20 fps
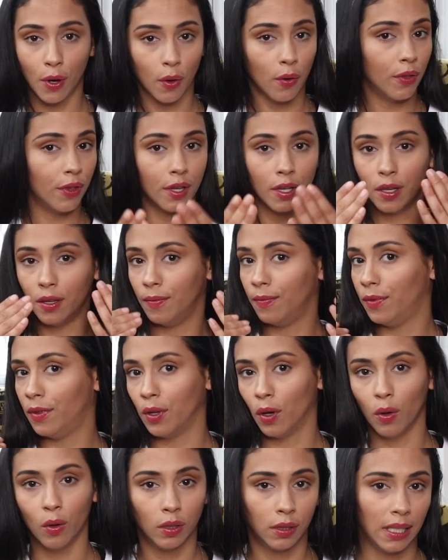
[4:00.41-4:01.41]
know
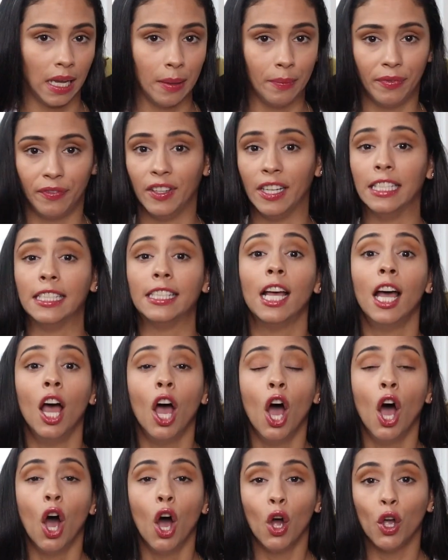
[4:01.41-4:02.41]
the old time phrase,
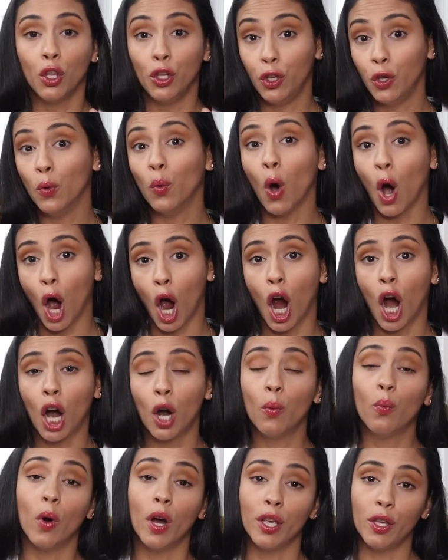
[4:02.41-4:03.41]
you
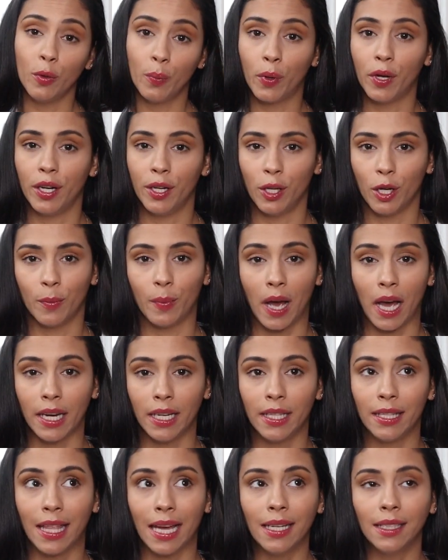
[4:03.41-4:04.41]
are what you put in your
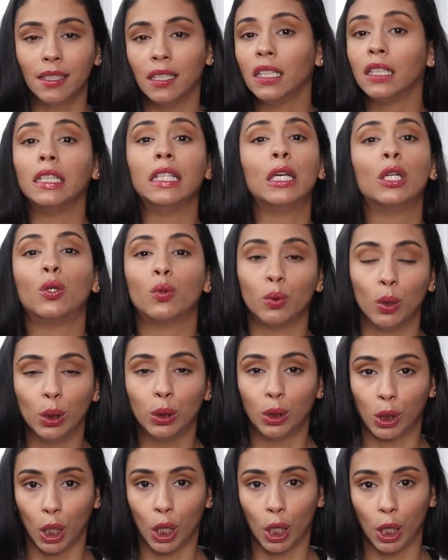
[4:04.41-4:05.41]
body, that is a
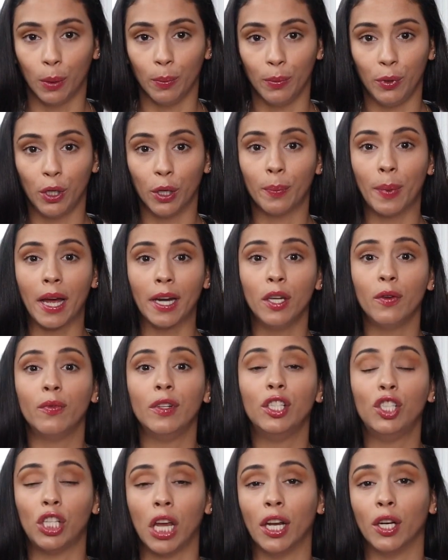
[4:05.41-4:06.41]
literal term. Your body
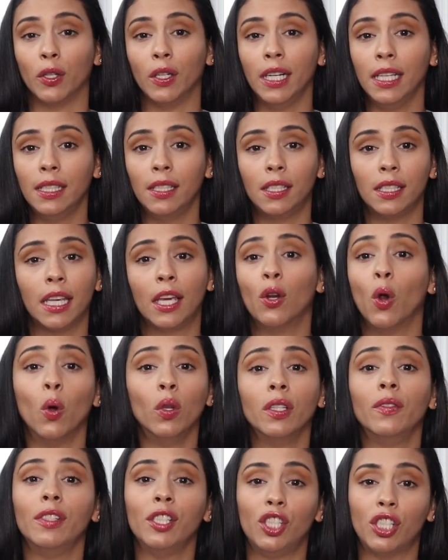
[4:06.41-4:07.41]
can
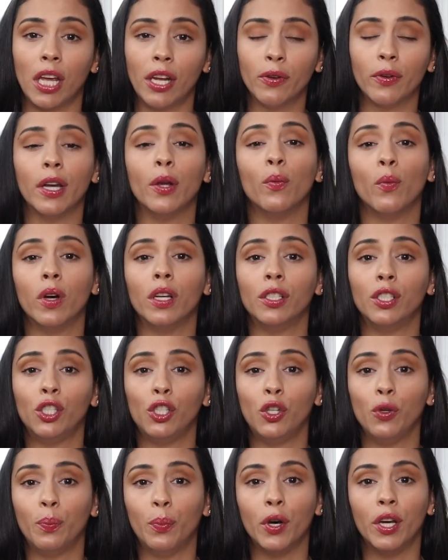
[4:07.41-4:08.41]
only regenerate
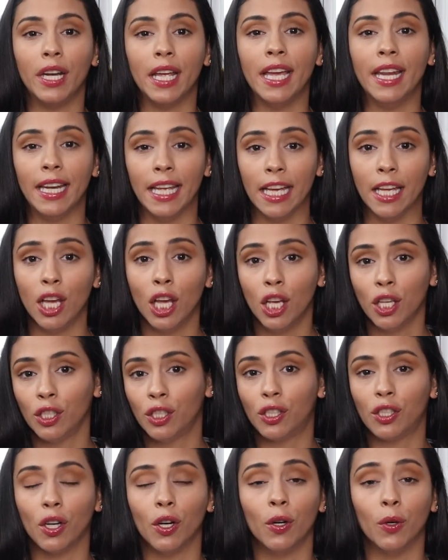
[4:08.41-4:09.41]
what you put in it.
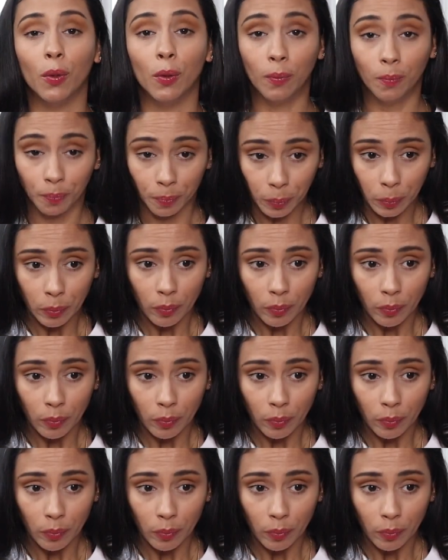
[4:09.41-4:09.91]
So